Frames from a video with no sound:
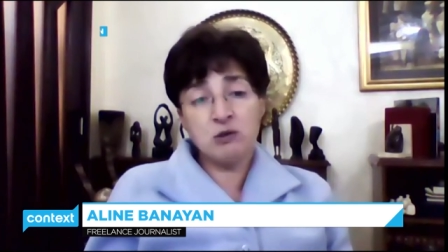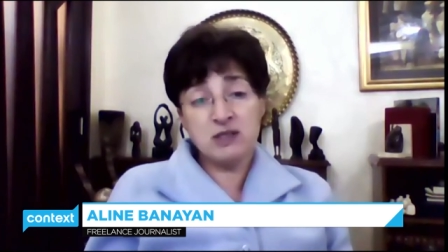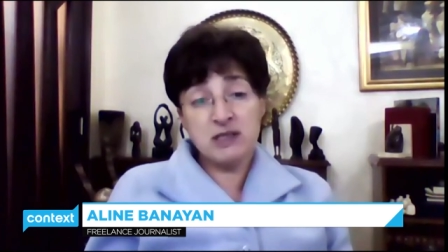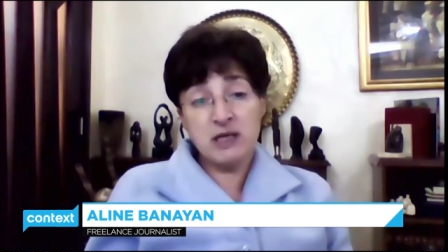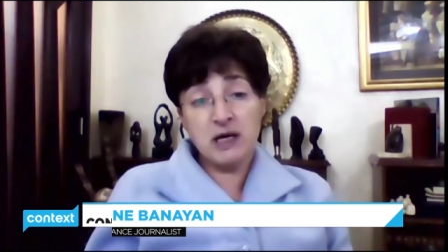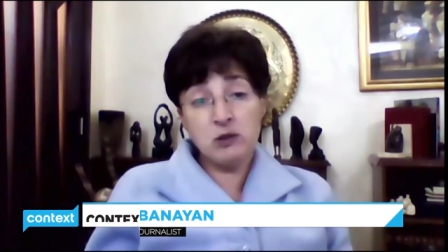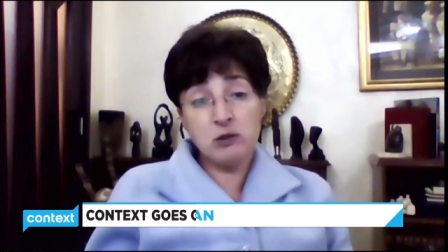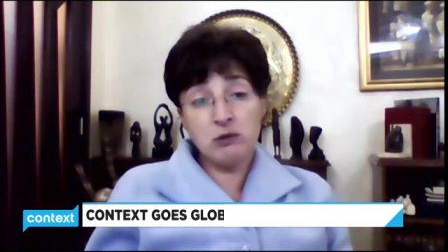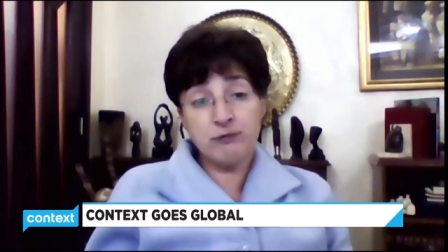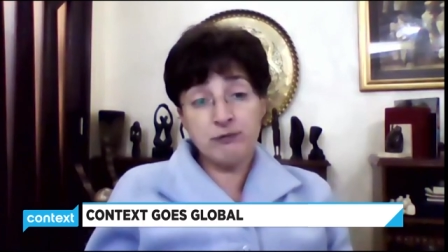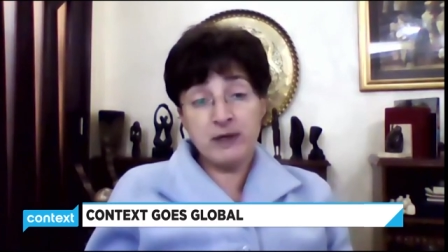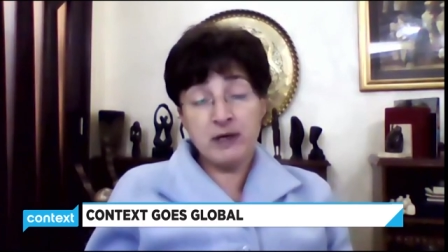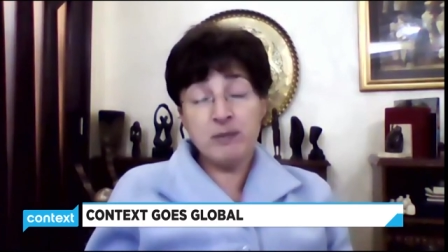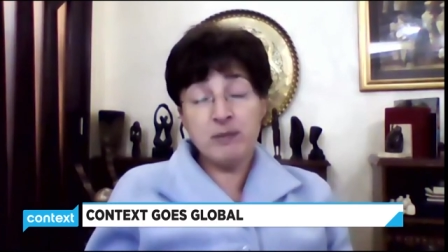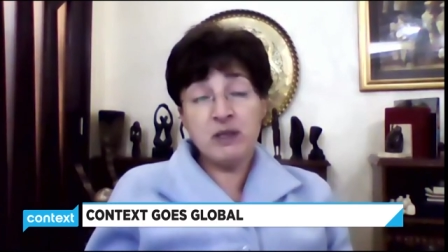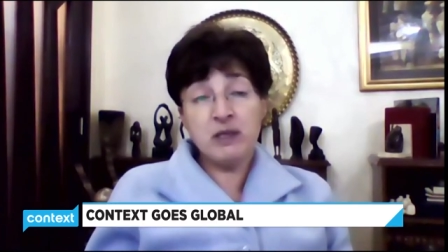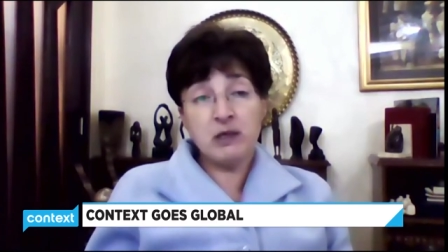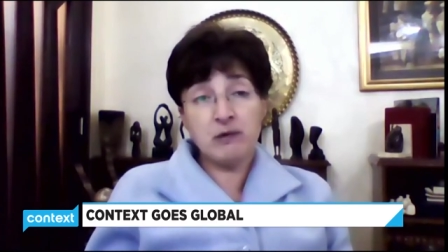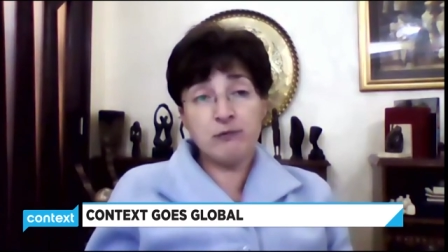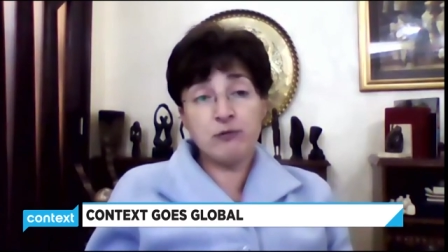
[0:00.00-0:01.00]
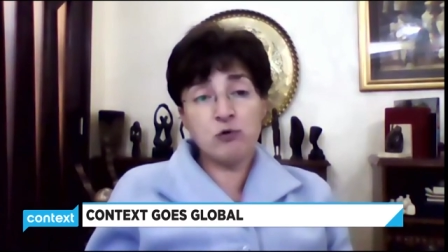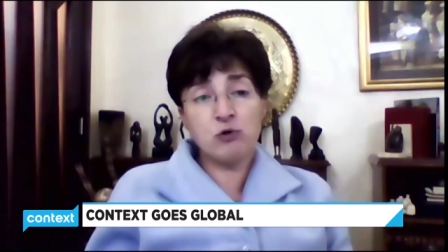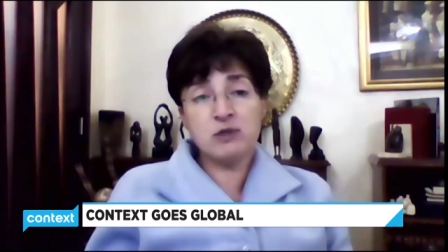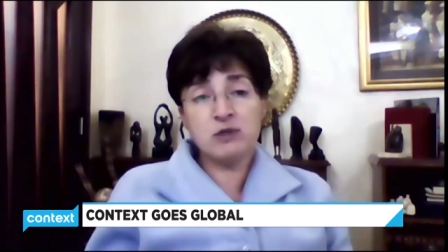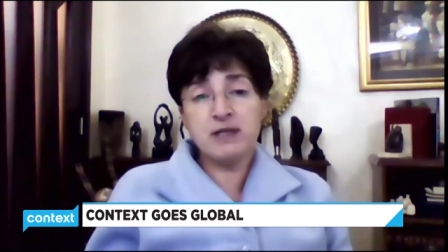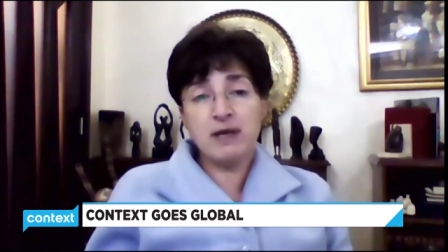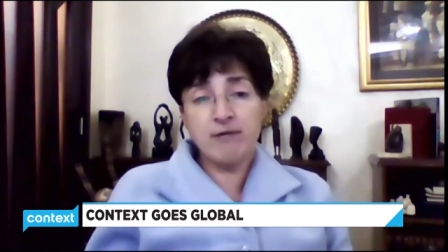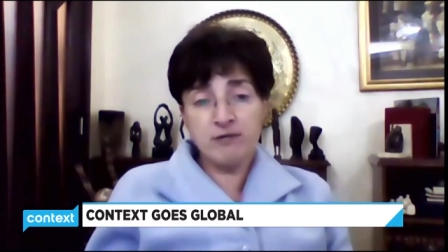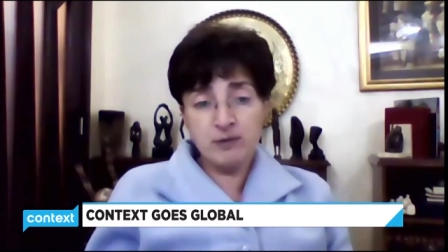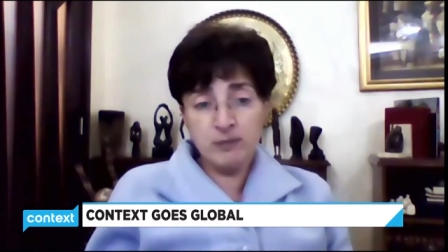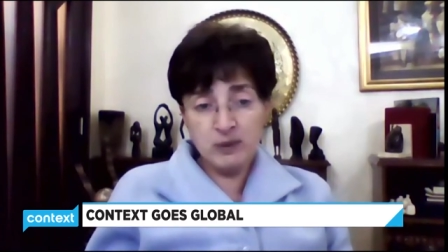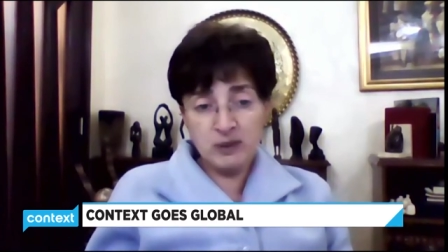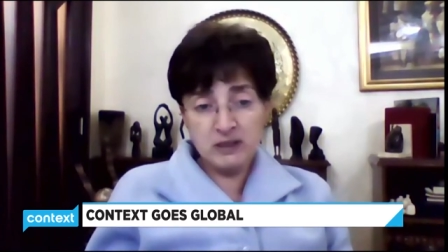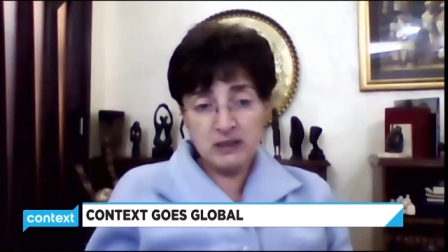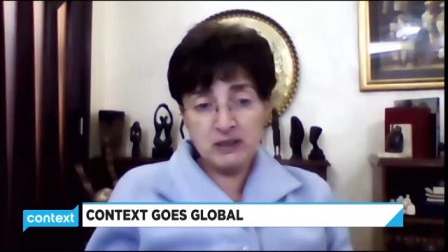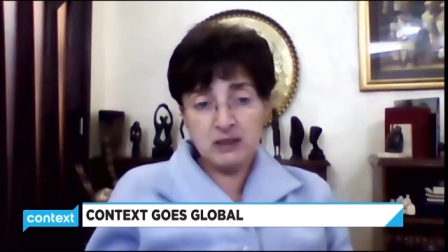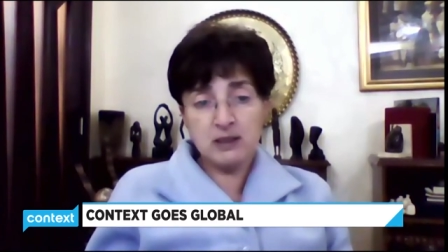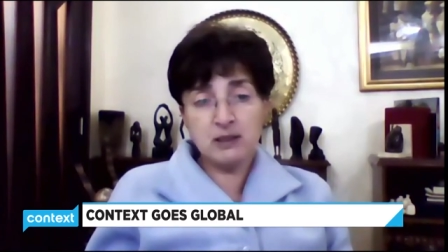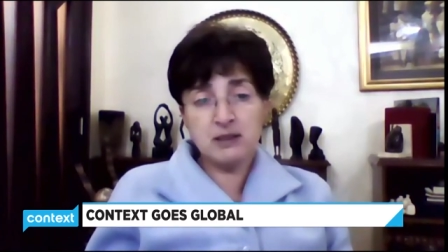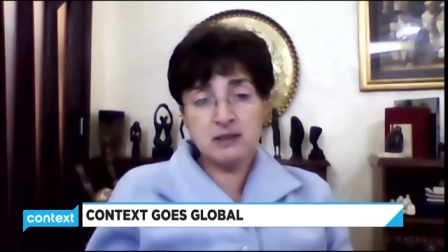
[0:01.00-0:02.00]
outside of Armenia, of course,
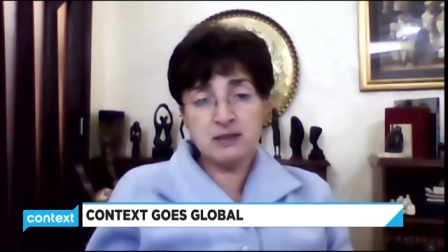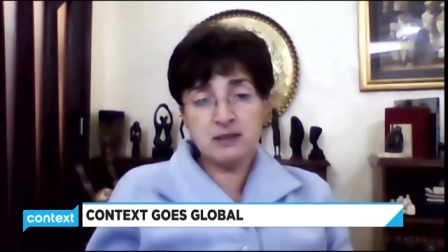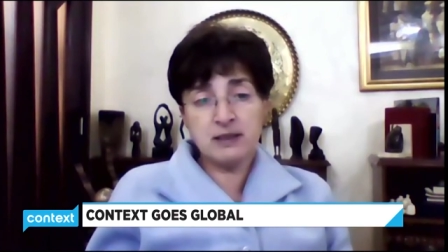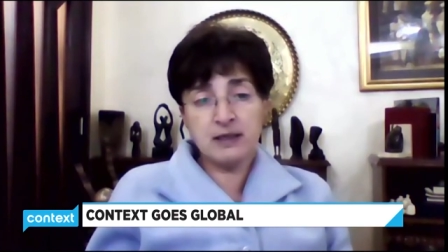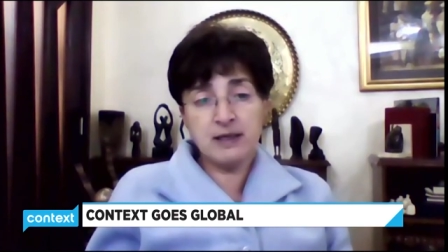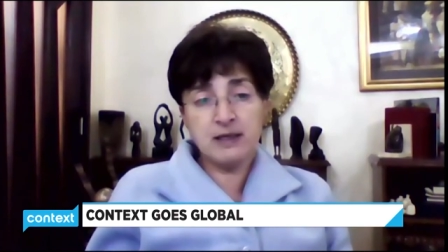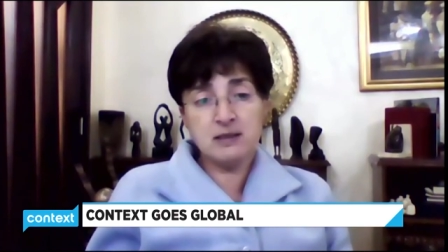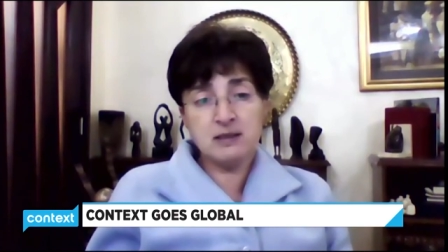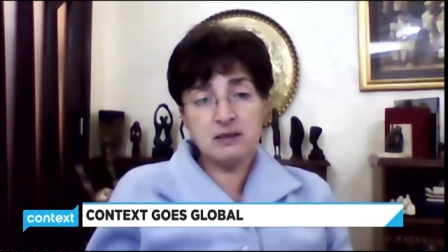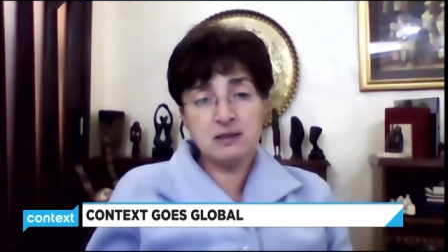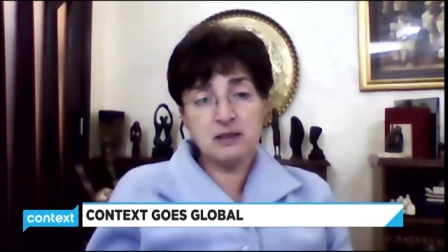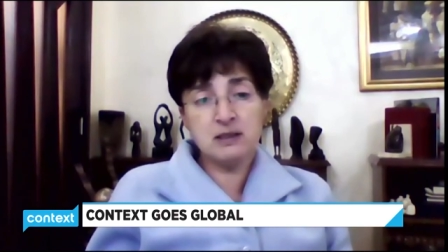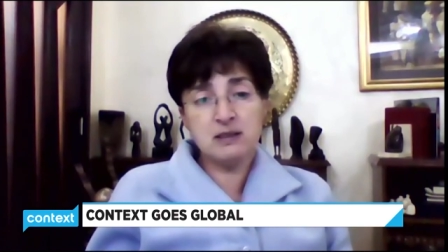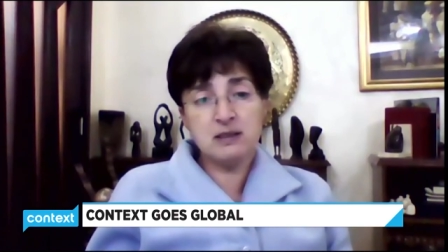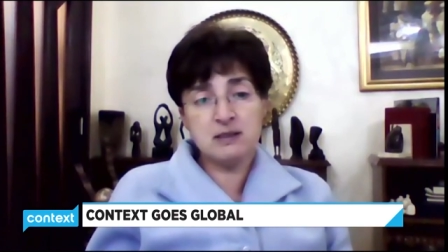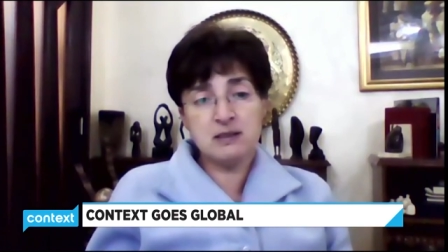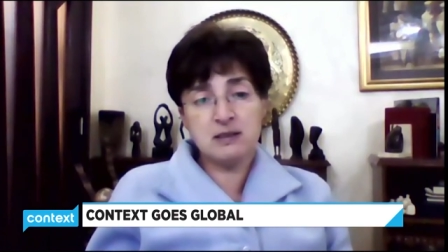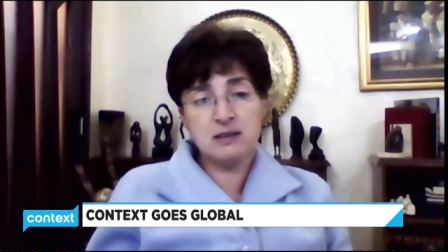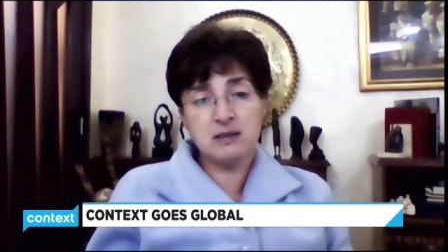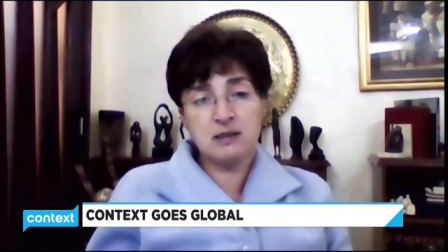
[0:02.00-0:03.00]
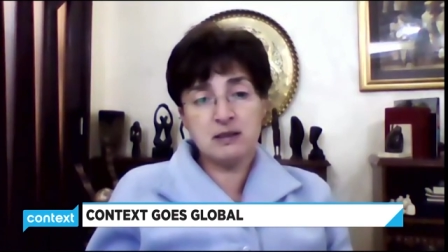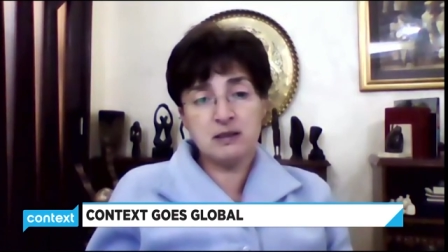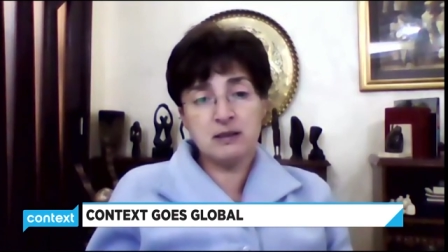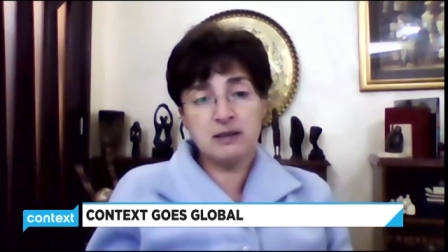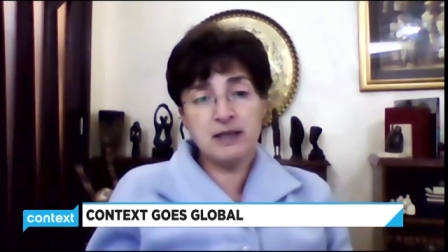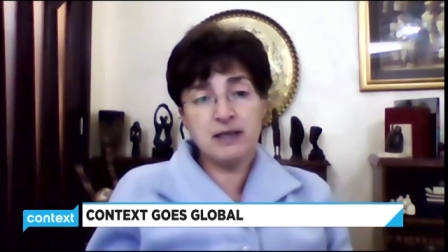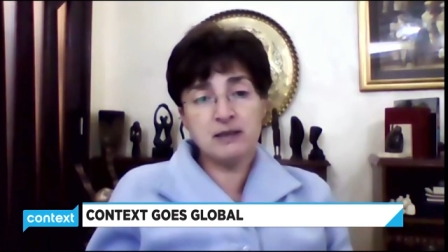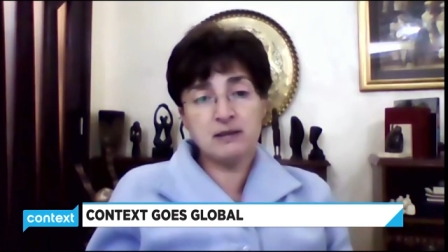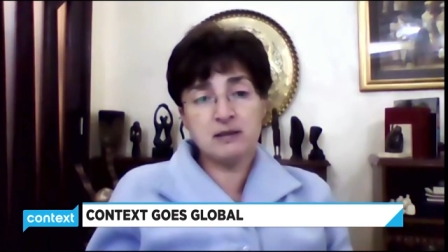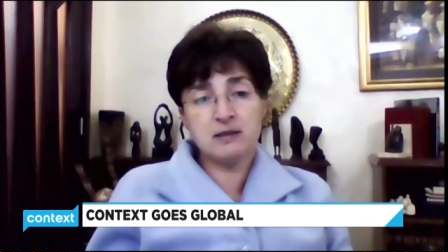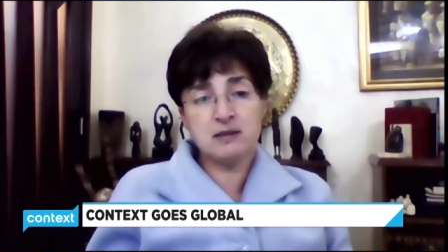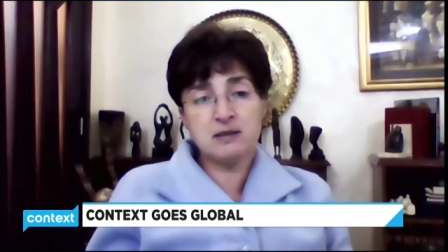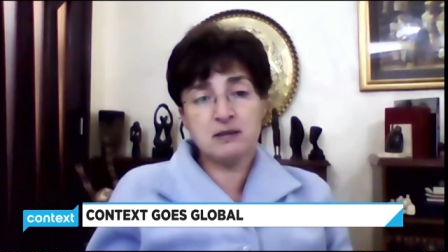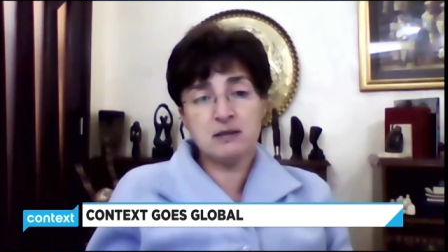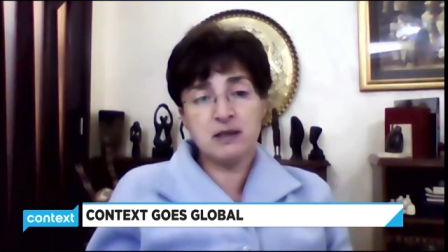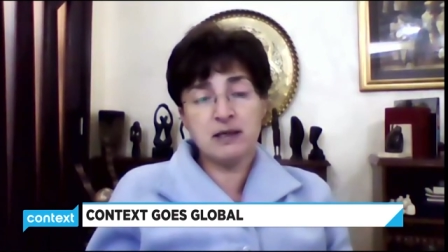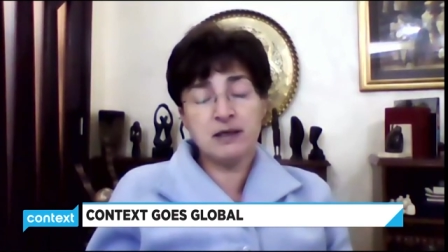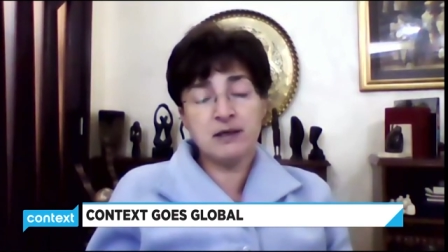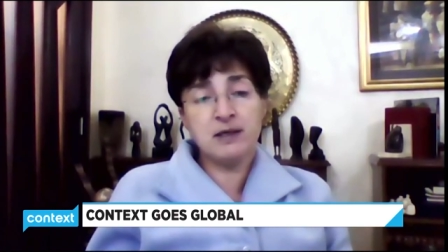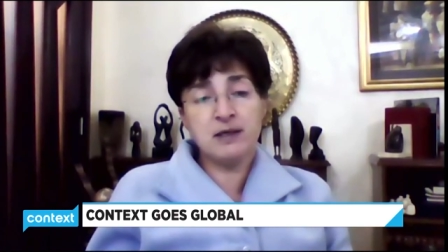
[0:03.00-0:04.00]
everybody is against these uh,
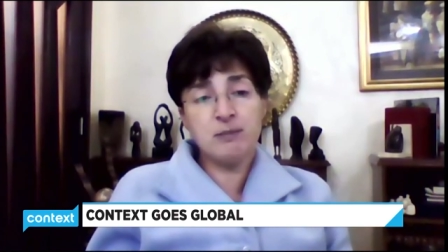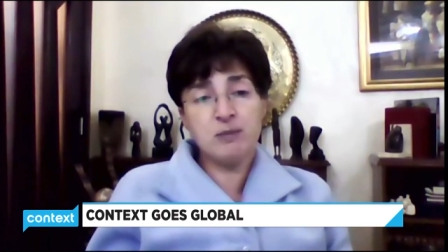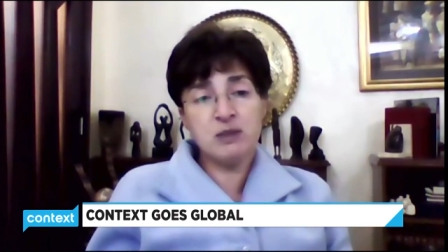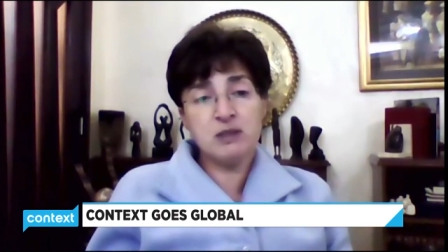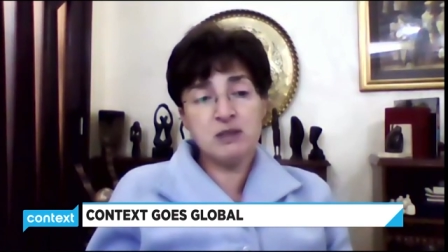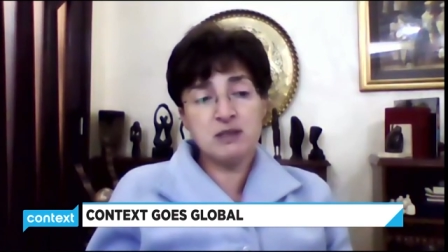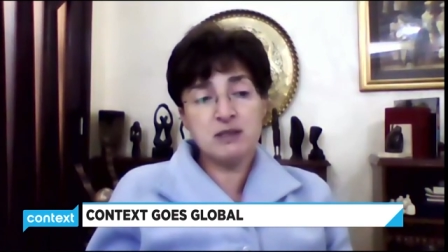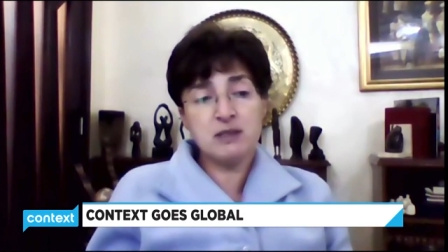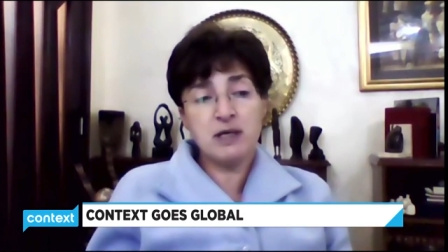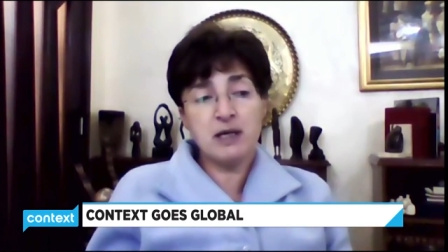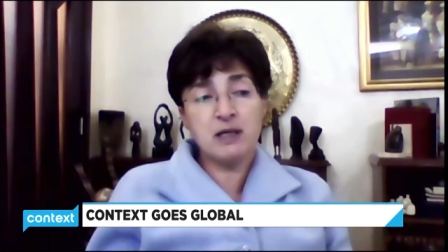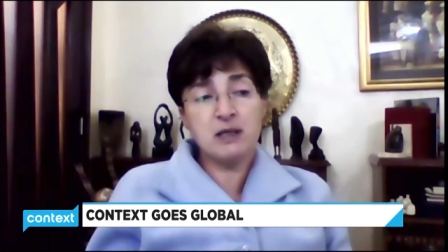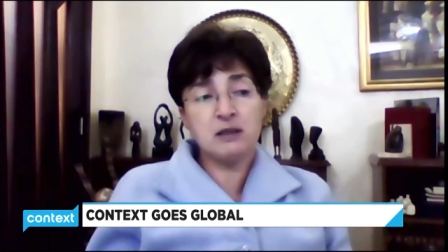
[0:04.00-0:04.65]
latest agreements.